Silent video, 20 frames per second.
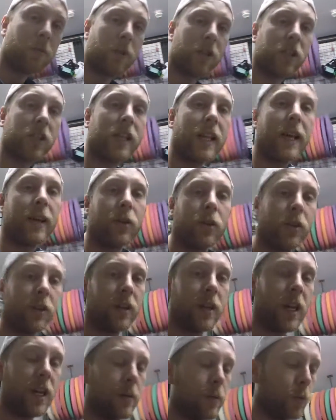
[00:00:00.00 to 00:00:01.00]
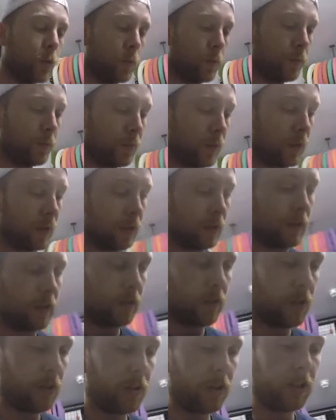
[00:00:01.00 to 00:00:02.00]
much slack on the cable.
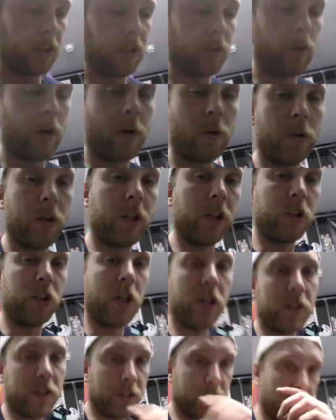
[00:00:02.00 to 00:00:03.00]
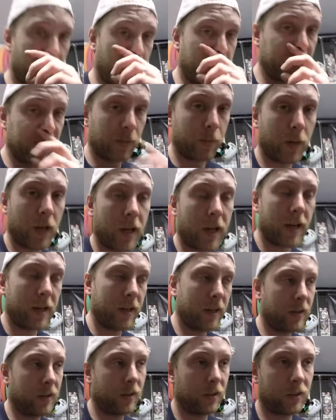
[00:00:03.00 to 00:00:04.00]
So this is where all the adjusters come into
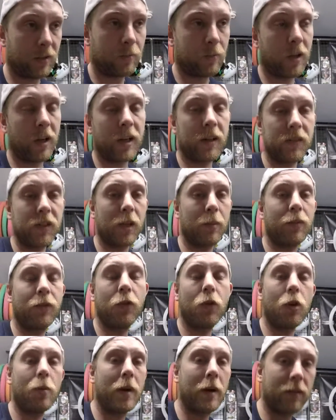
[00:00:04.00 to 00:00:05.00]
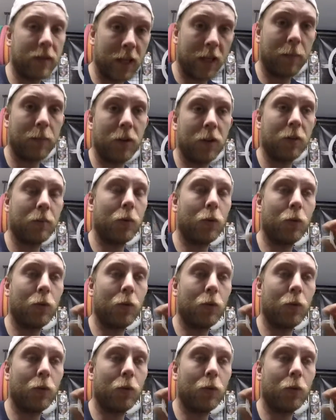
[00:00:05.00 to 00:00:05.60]
play, and like I've said before about keeping them